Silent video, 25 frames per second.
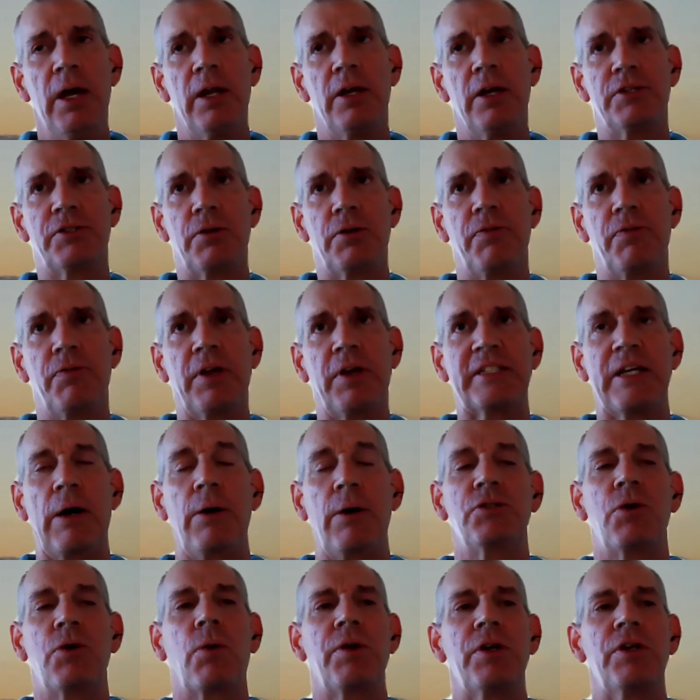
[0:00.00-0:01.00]
and certain things I
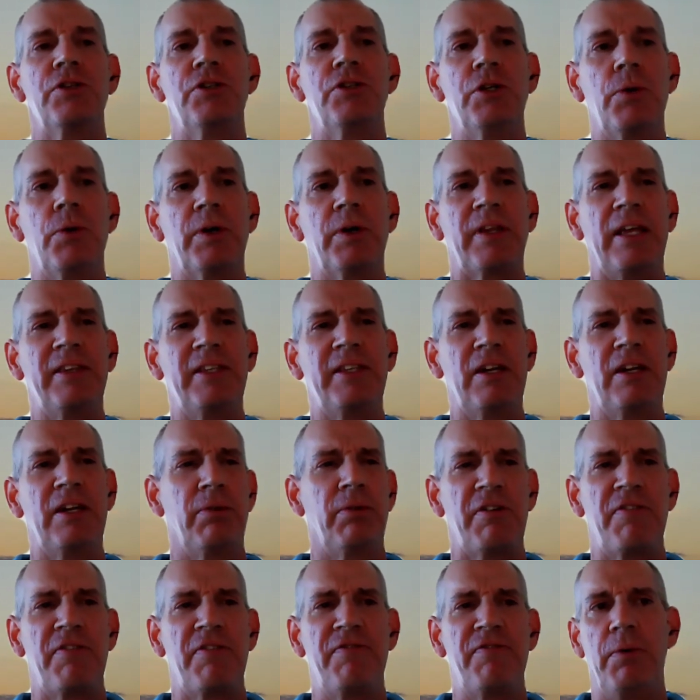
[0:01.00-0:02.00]
was already doing that didn't
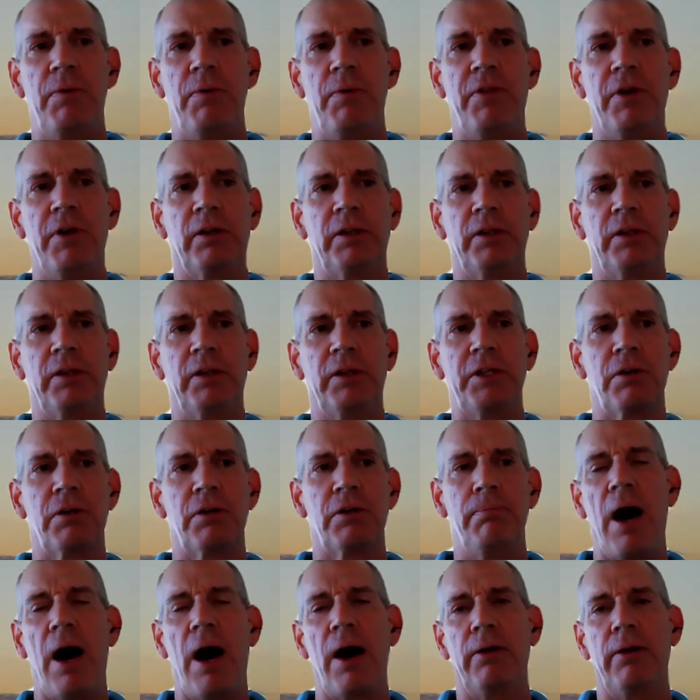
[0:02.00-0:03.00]
really fit with their leisure
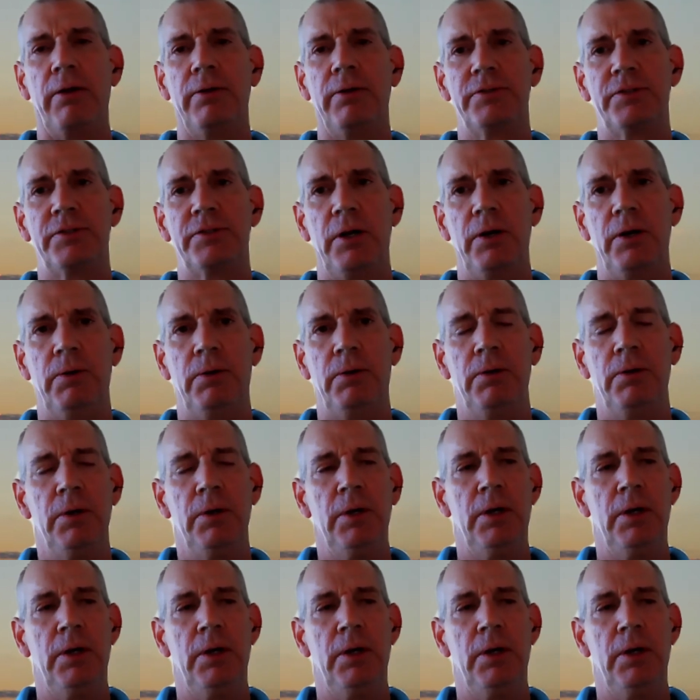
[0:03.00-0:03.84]
model. So